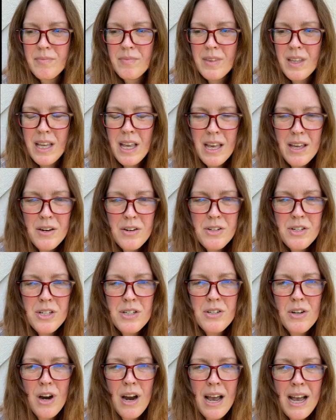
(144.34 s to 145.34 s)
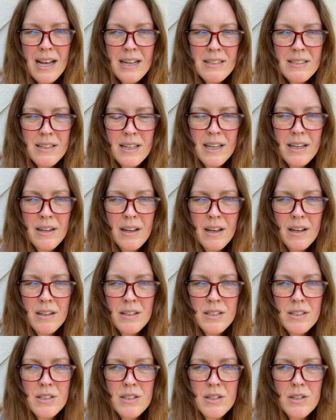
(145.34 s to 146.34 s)
the energies are asking
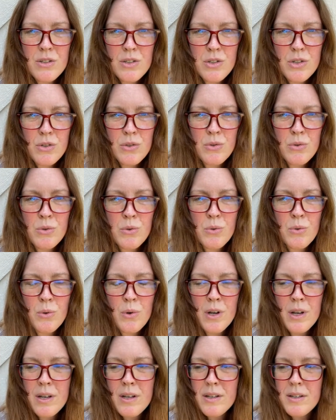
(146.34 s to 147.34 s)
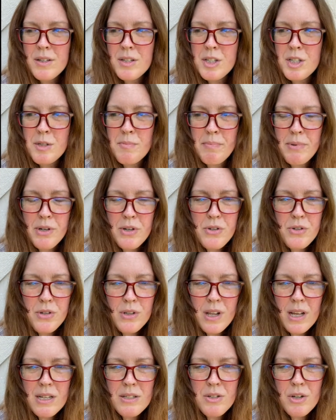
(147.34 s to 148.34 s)
us to
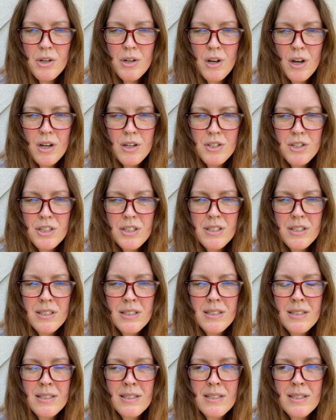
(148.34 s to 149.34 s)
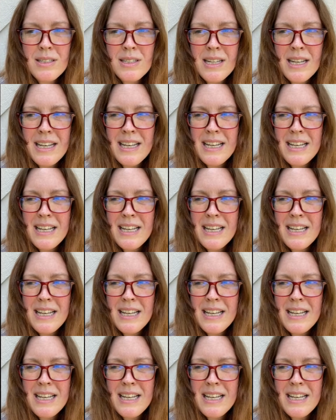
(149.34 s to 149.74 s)
spiritualize our consciousness,